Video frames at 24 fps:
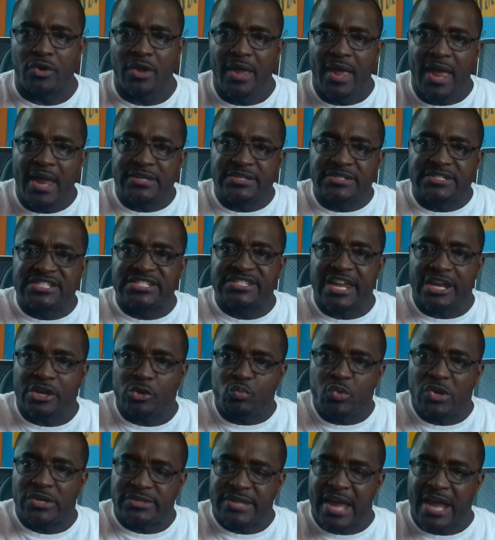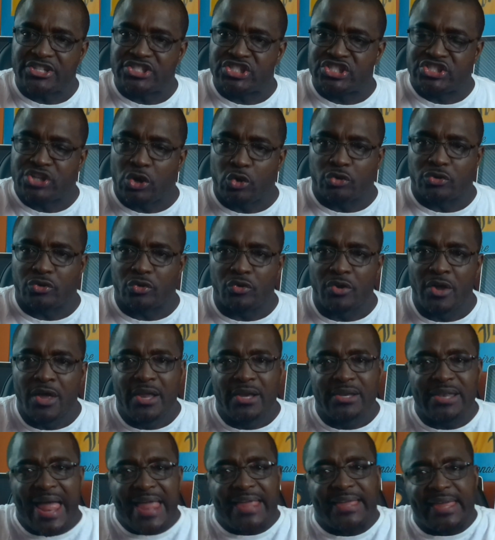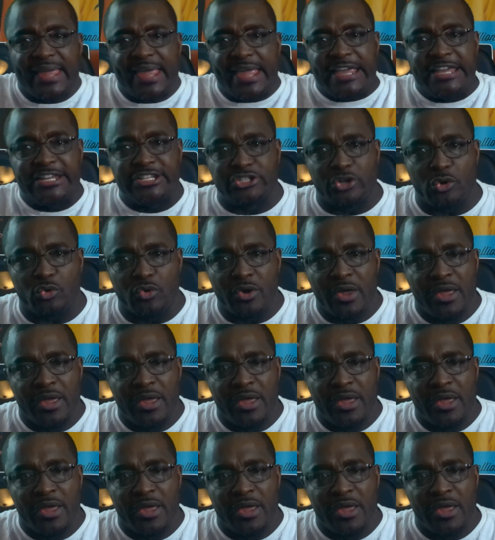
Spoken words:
and stick with that circle like he do.